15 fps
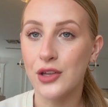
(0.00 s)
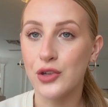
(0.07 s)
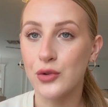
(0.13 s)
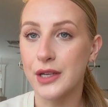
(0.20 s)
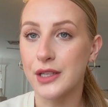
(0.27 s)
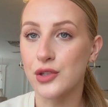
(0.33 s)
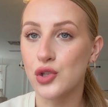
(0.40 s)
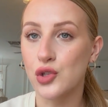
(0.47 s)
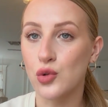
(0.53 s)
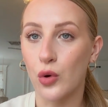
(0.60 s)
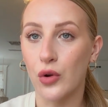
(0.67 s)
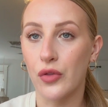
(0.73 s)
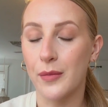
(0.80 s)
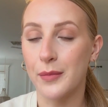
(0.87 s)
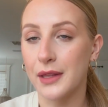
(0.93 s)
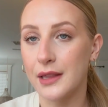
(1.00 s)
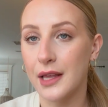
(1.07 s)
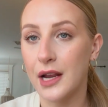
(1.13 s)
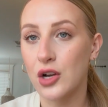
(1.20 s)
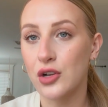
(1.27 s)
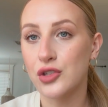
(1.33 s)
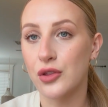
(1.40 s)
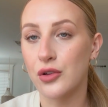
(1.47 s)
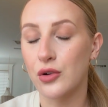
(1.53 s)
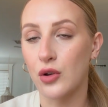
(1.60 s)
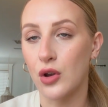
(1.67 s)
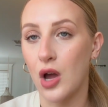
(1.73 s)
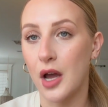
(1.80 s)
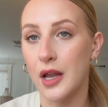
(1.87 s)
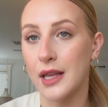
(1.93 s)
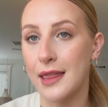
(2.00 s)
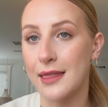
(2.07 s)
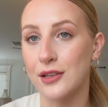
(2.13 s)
you can store them in there so they're not in